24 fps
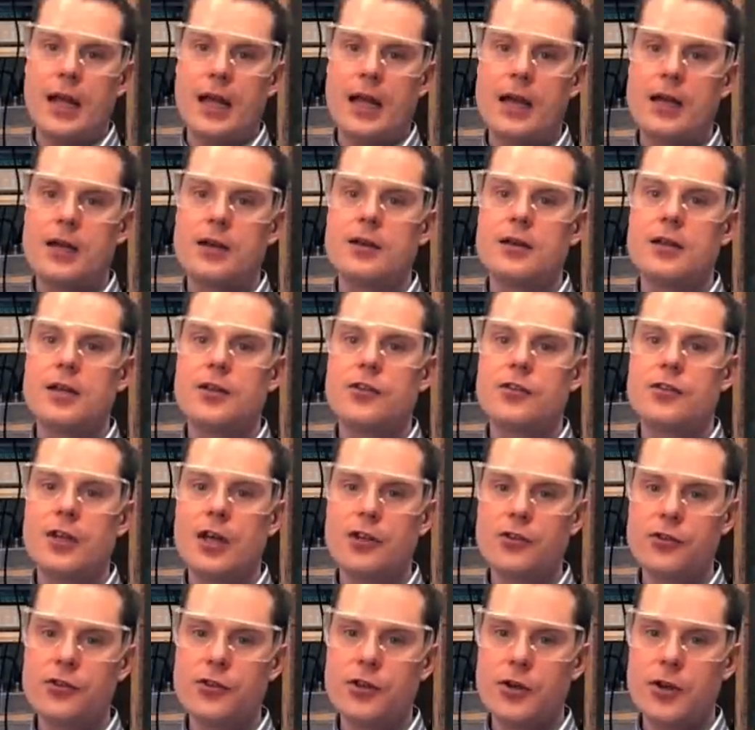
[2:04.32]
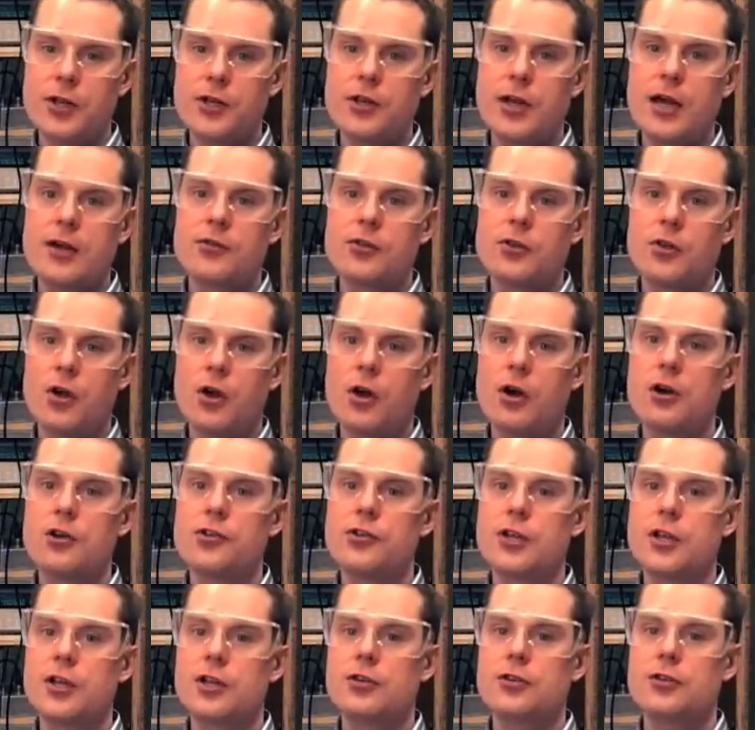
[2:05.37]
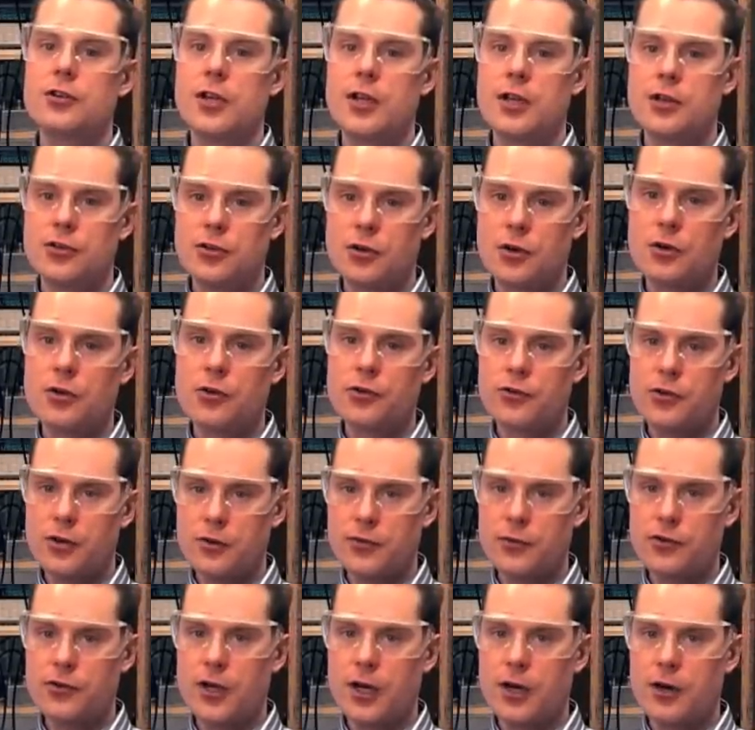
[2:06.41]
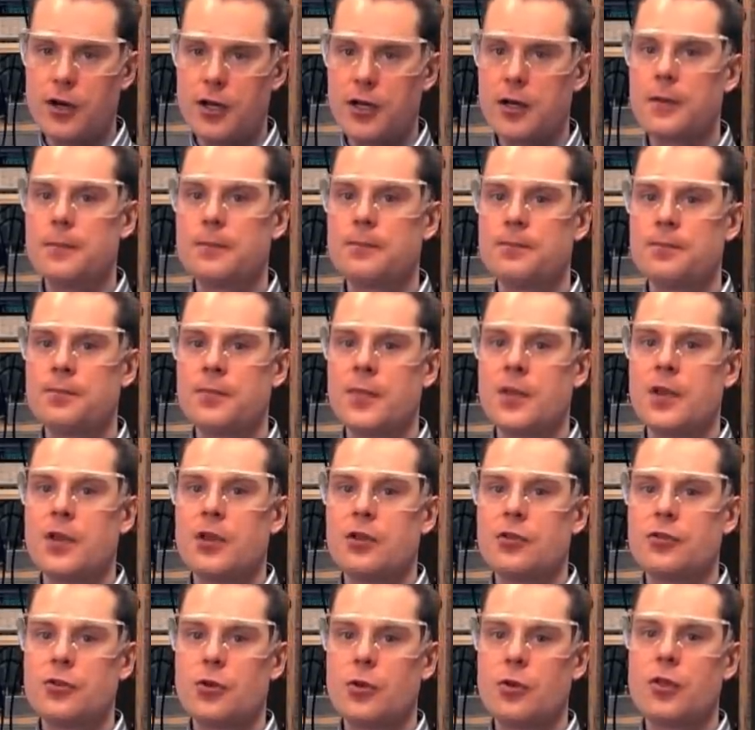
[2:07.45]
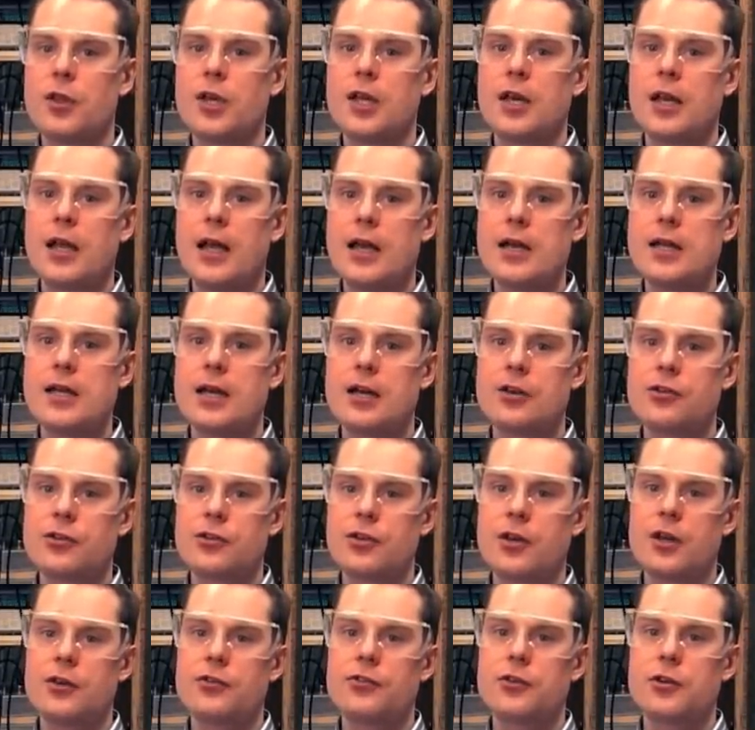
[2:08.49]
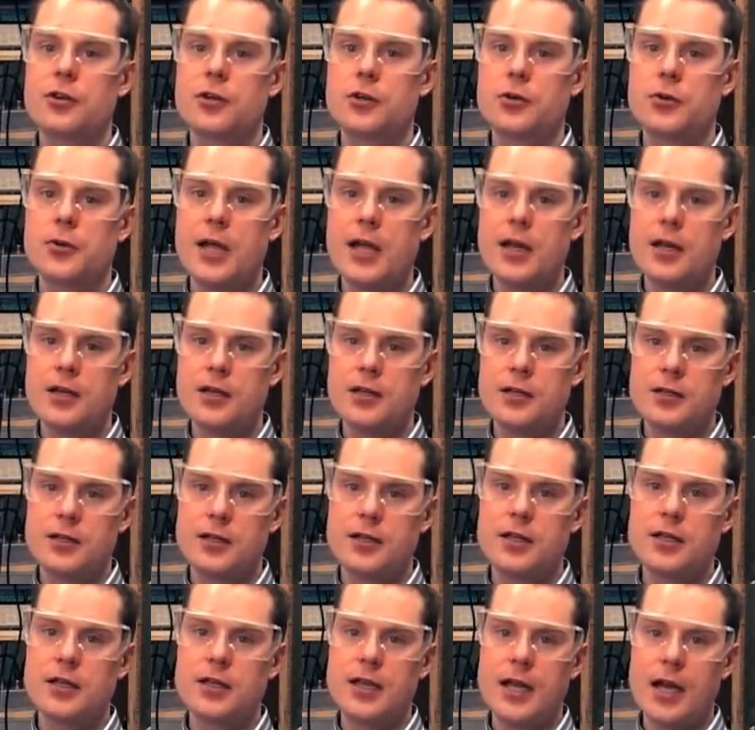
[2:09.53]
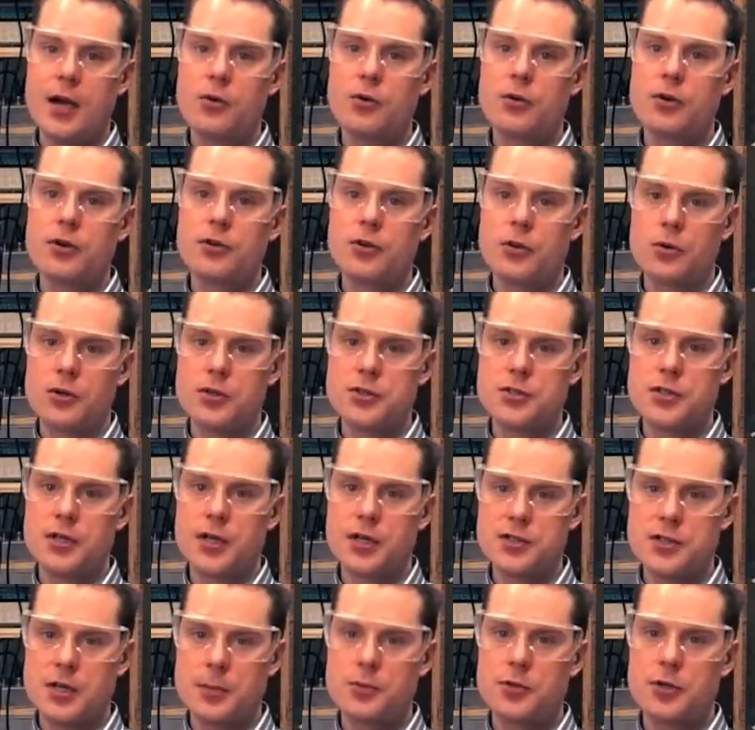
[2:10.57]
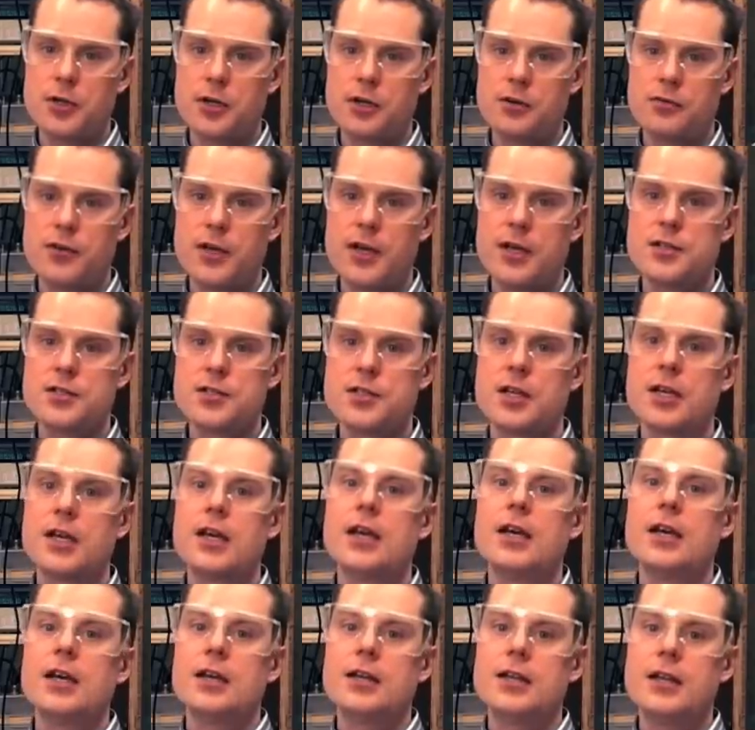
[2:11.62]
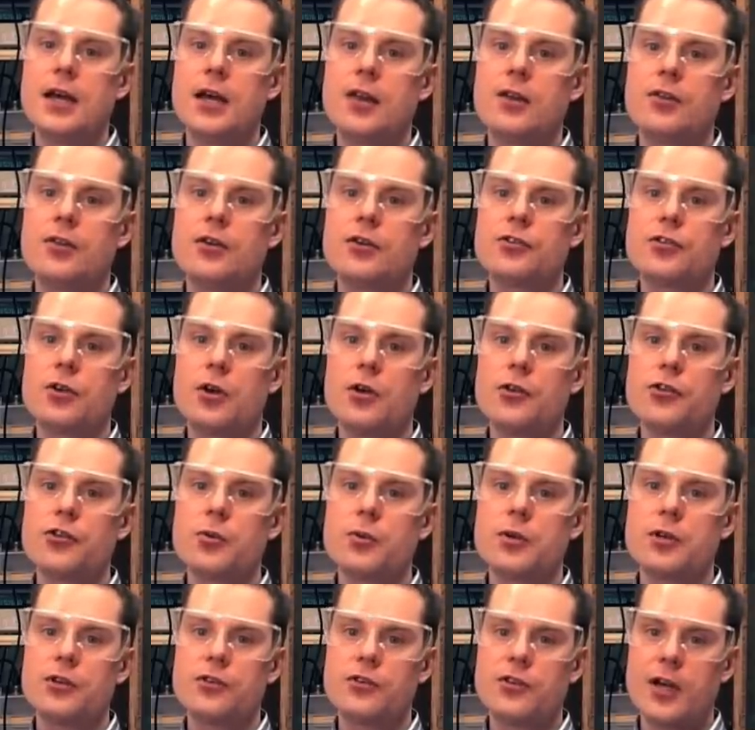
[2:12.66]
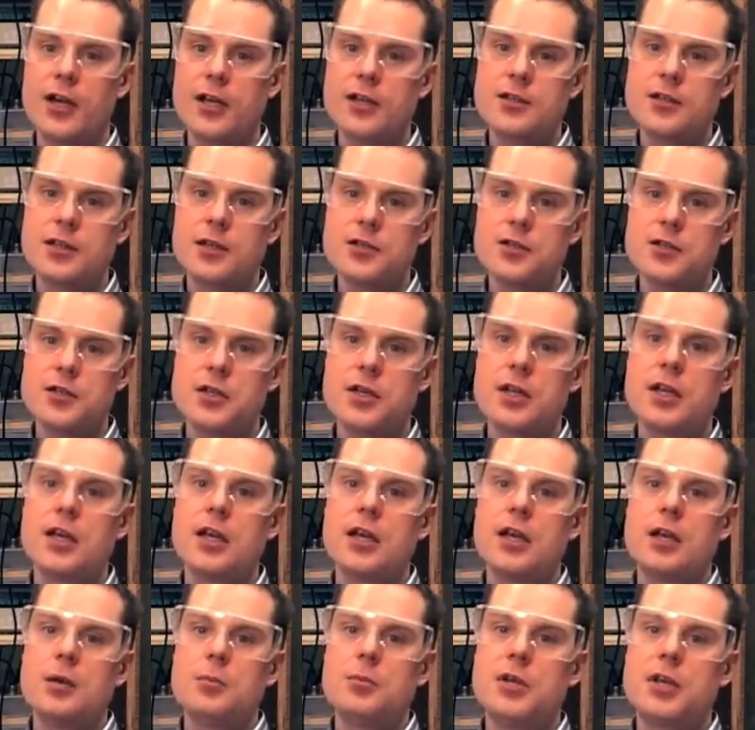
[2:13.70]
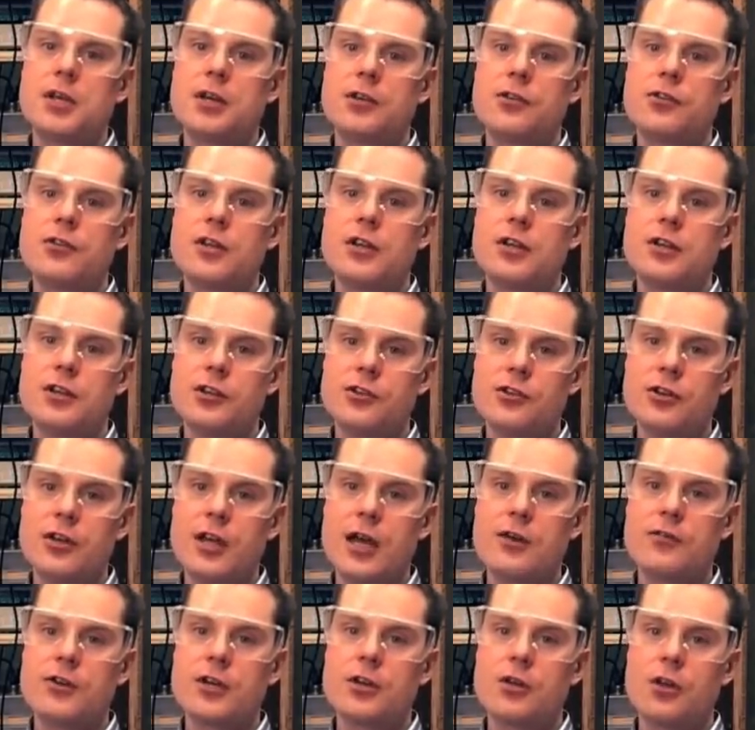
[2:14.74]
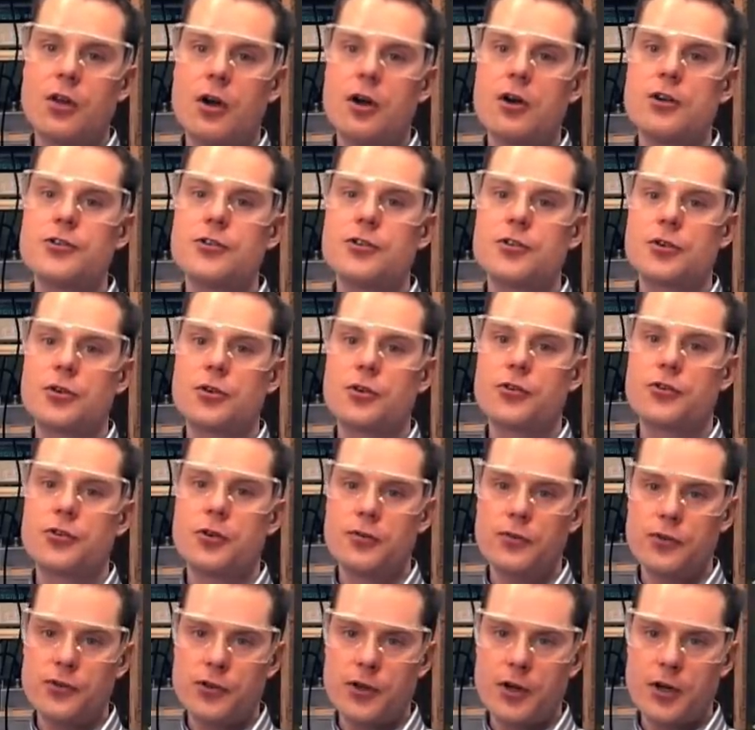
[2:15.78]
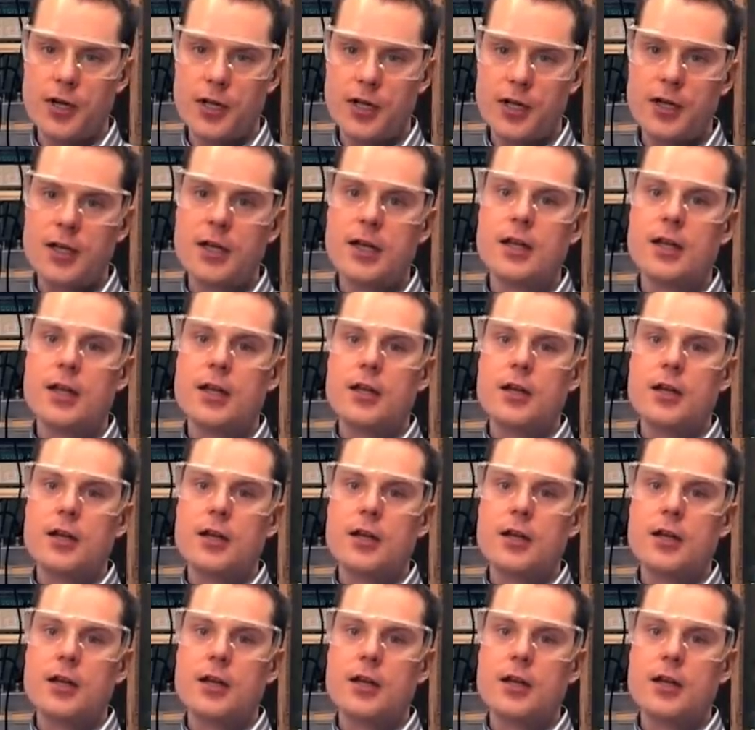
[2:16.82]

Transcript: And it's necessary to have a large in internal surface area so that any excitons that are created can encounter a donor-acceptor interface. Yet there's also a design tension because in addition to having a large internal surface area,